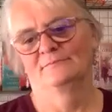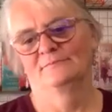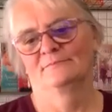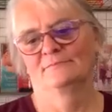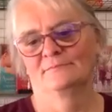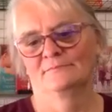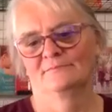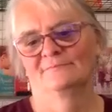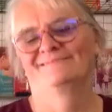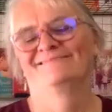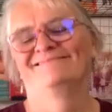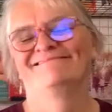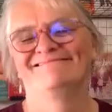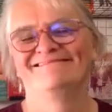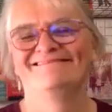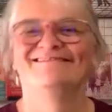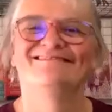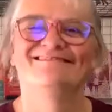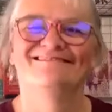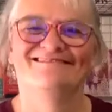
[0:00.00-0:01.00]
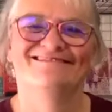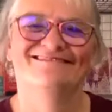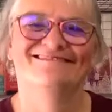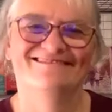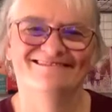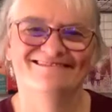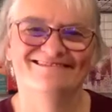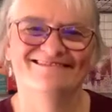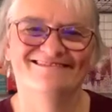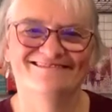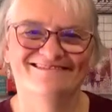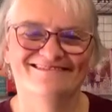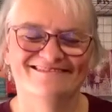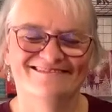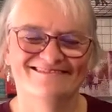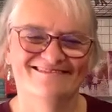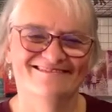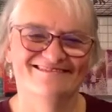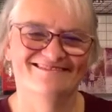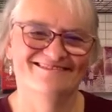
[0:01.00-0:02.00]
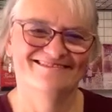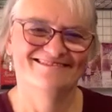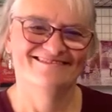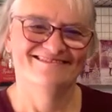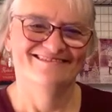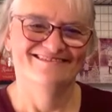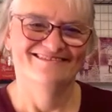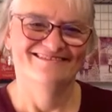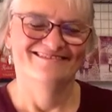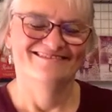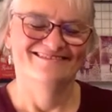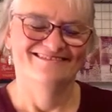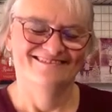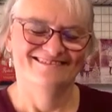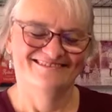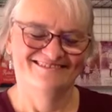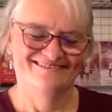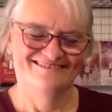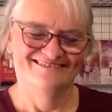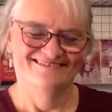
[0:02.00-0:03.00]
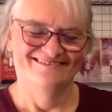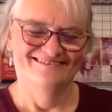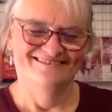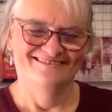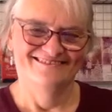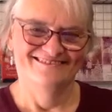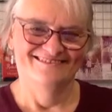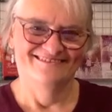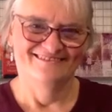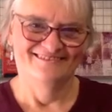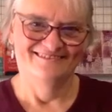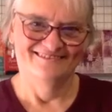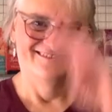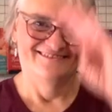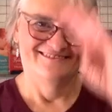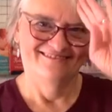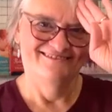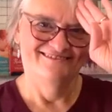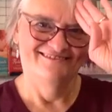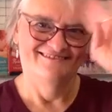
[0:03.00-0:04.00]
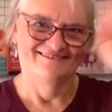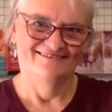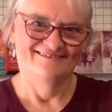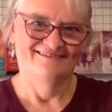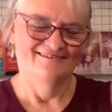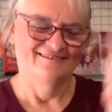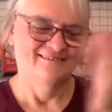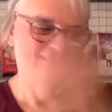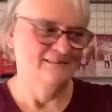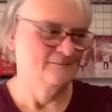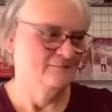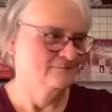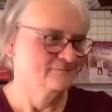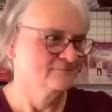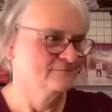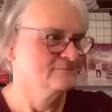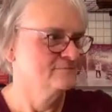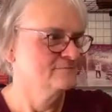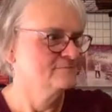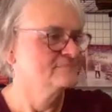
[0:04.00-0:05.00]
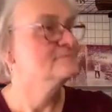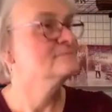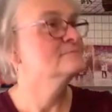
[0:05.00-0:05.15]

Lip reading: (not speaking)